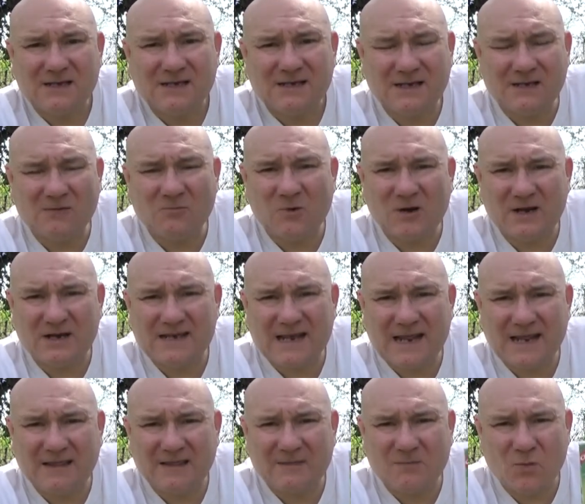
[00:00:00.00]
Didn't want to
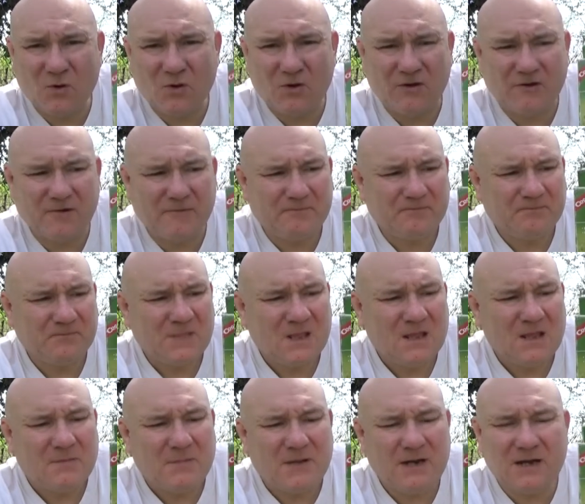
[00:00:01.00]
take them all.
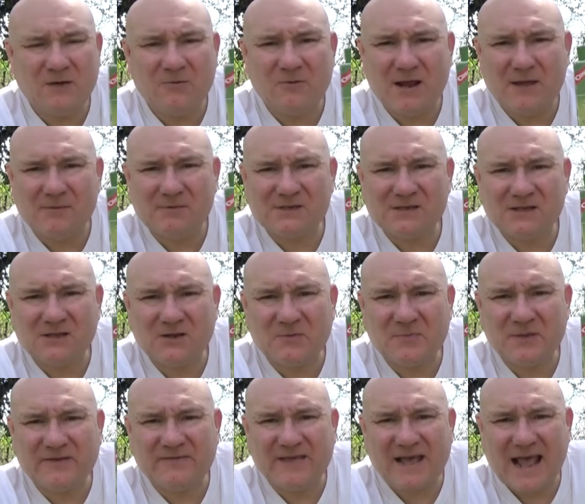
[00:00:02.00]
But anyway, it was a little
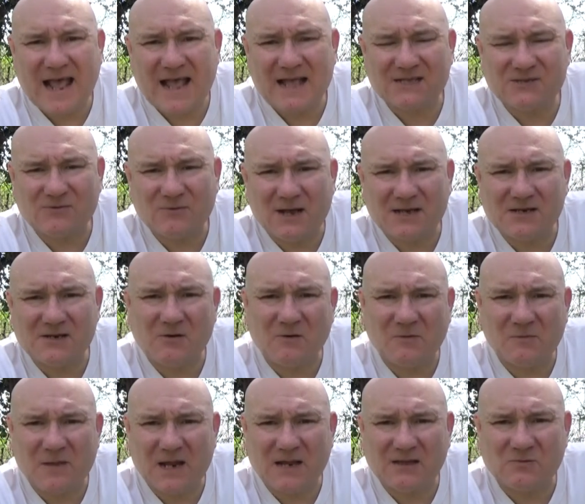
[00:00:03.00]
bit of a hassle. I told
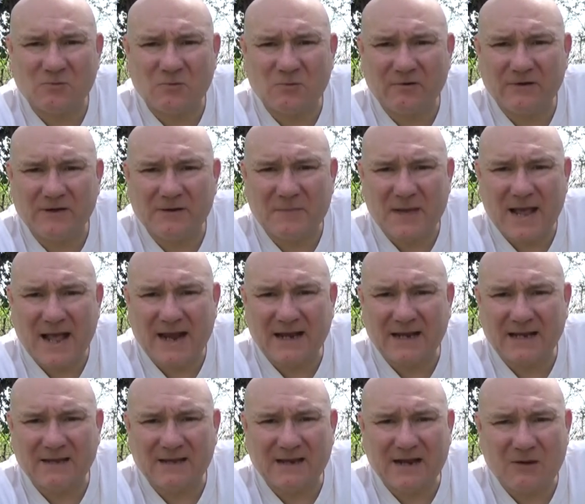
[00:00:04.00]
them not to worry about
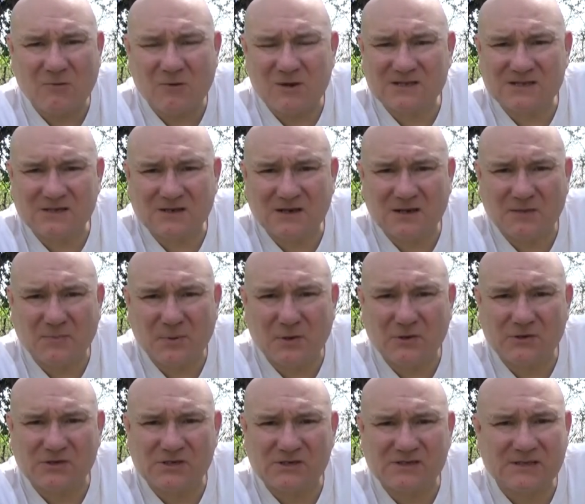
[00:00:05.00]
it, that I wasn't going to
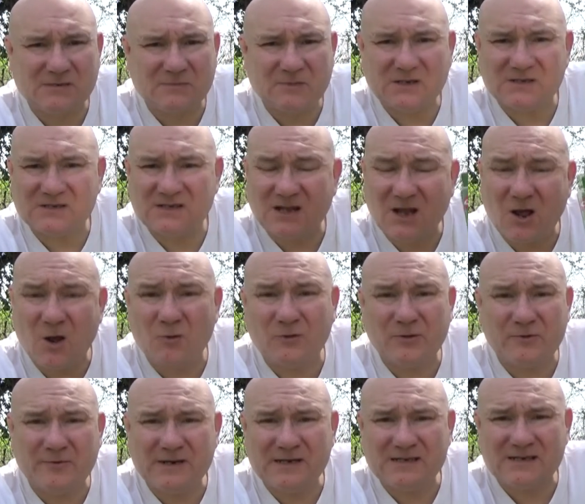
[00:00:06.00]
purchase them, because the
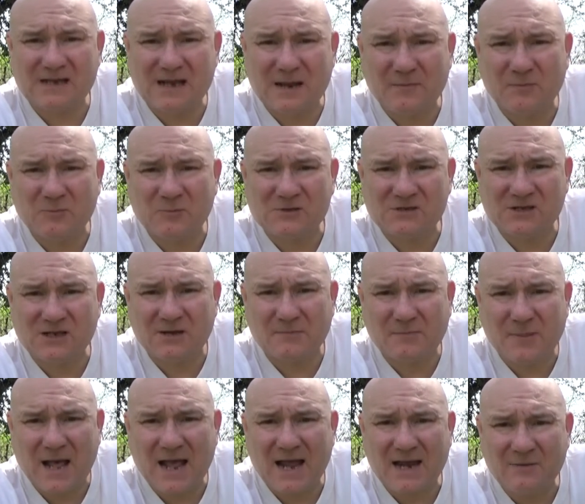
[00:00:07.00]
only reason I was going to
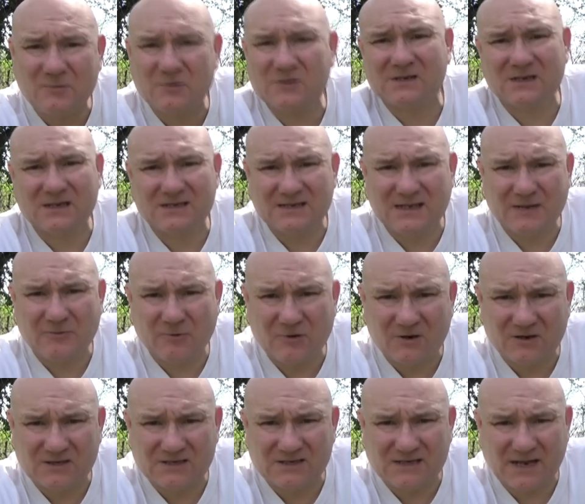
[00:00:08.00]
buy them was because they were
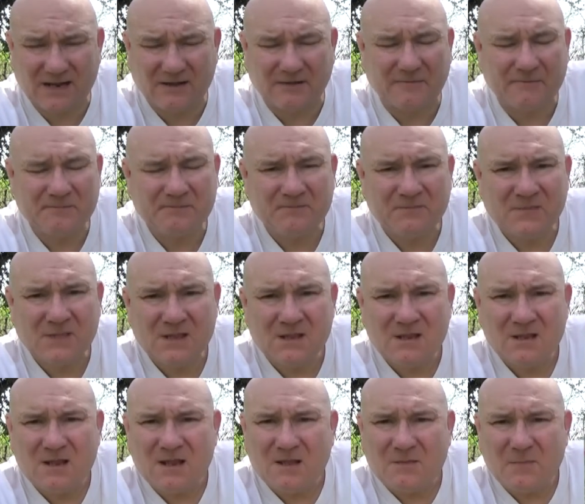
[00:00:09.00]
on sale.
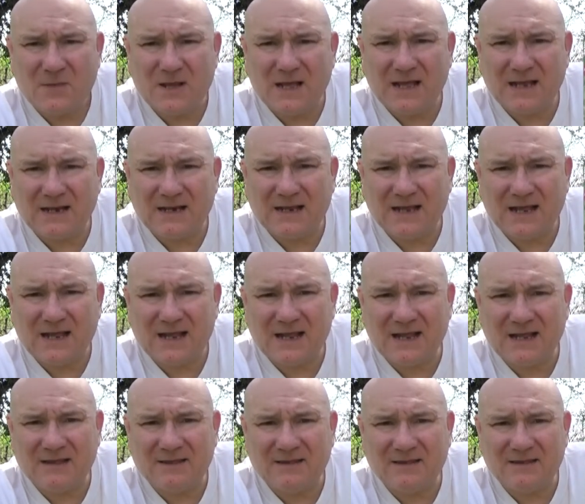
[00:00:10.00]
But
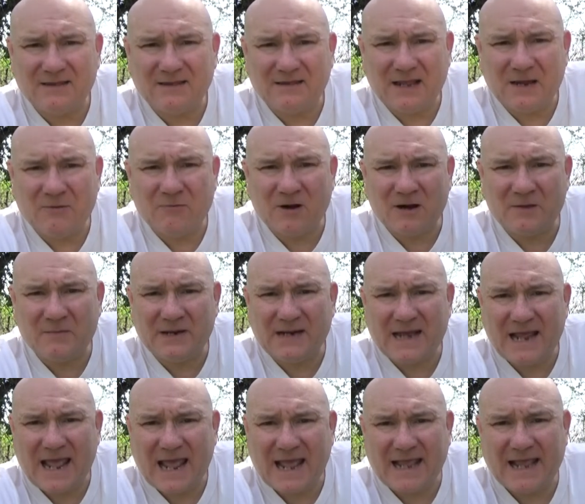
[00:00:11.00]
they wanted me
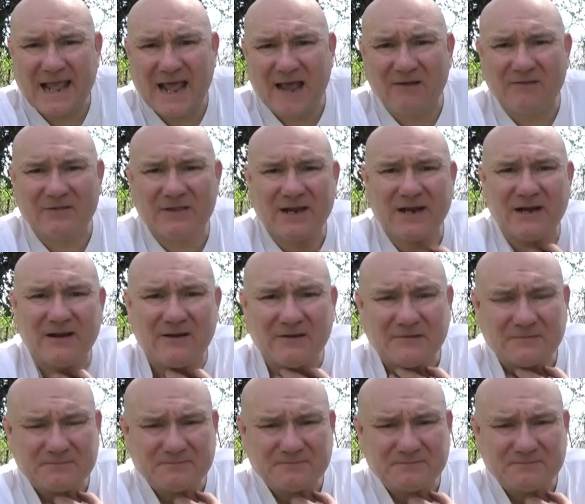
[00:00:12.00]
to hang out there.